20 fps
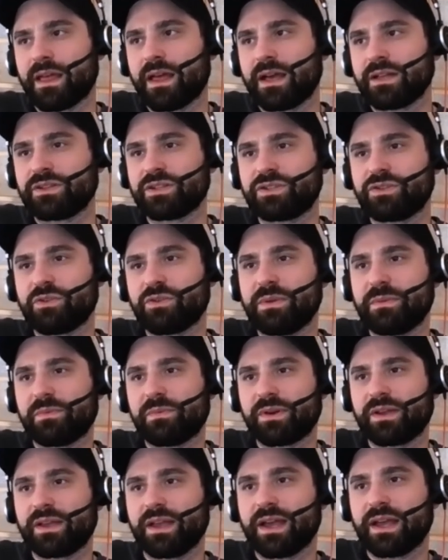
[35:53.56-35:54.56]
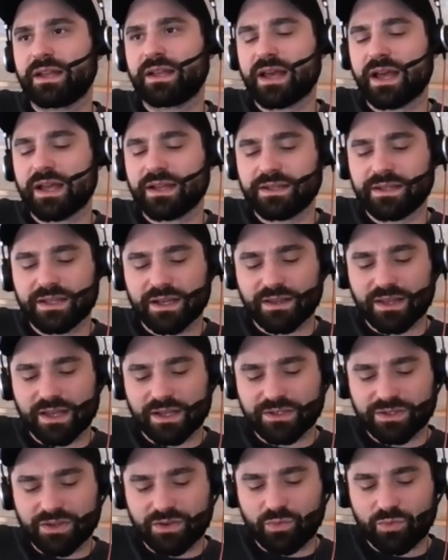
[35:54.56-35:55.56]
just so people can get an idea
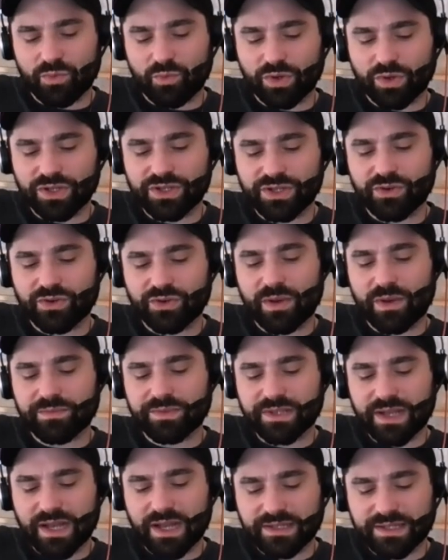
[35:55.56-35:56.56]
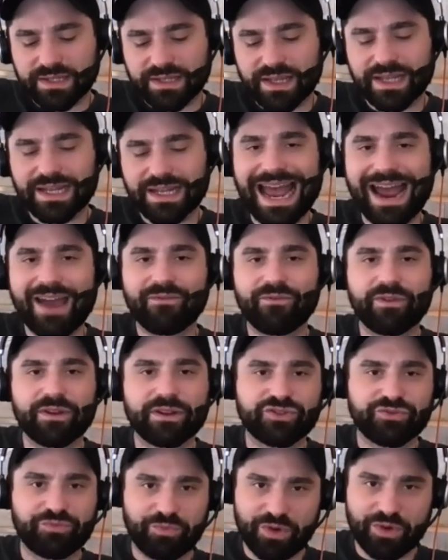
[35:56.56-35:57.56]
like so one of your websites an
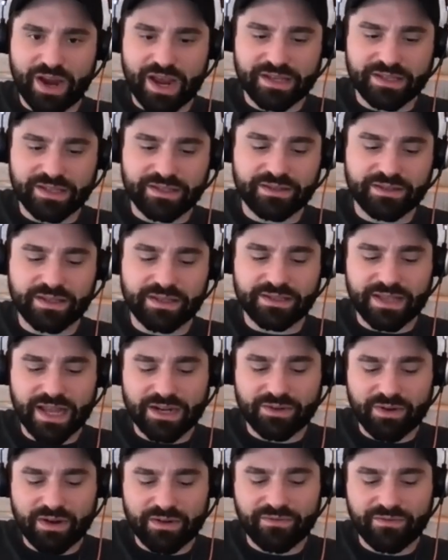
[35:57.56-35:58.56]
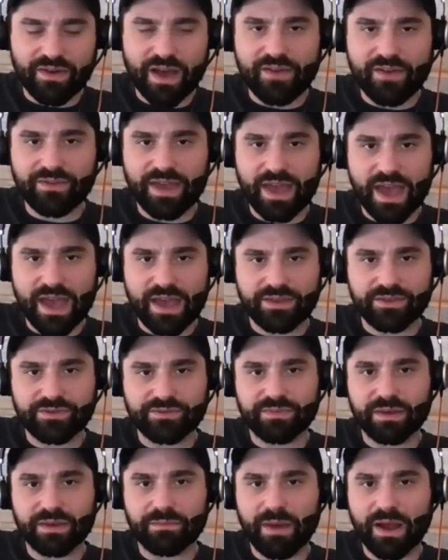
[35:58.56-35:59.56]
average price is that around 5k
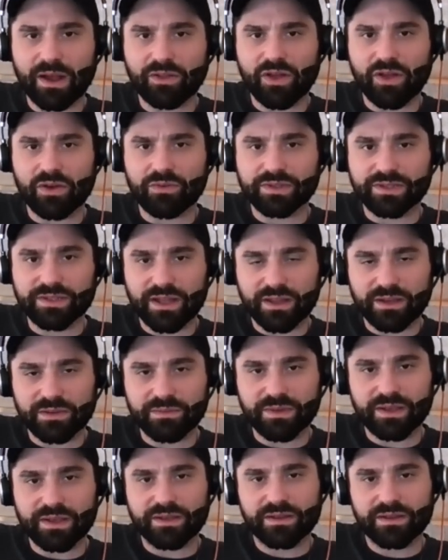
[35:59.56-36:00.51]
like mike long was telling me